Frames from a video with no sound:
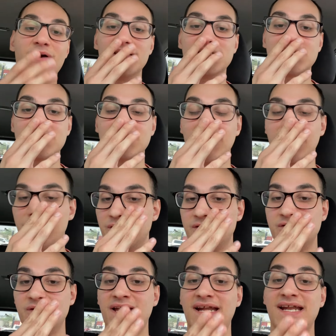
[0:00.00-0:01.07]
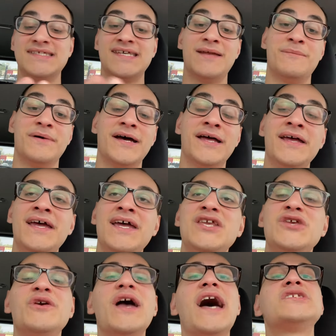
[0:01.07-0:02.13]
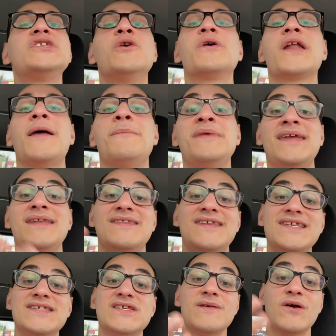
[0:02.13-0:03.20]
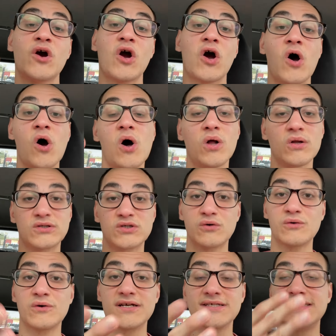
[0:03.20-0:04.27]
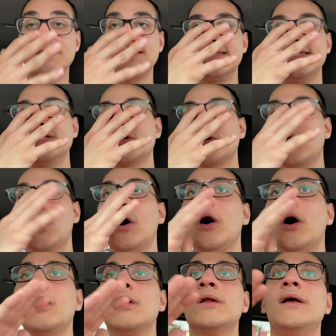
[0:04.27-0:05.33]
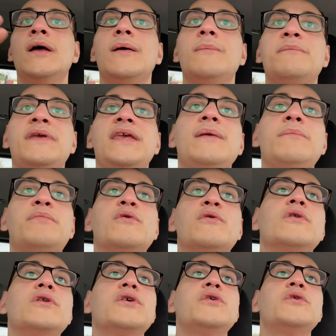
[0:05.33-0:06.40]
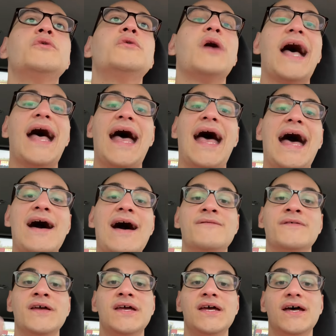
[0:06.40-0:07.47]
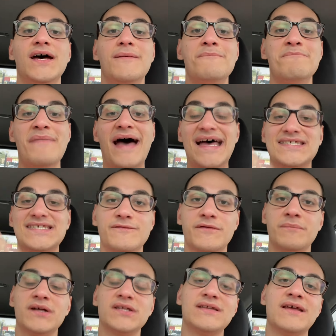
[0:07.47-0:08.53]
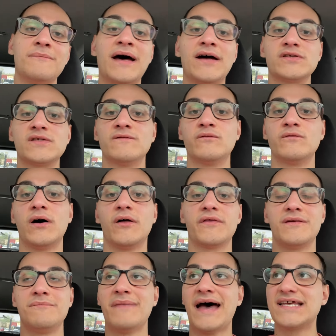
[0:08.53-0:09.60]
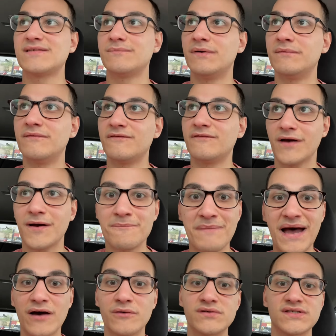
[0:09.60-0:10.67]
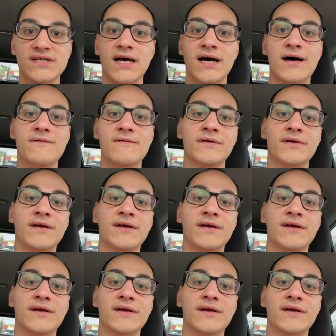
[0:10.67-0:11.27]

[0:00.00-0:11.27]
as the other two that I said, but you guys know what I mean. These are all Tauruses and these are all people who have massive am- amounts of wealth and massive amounts of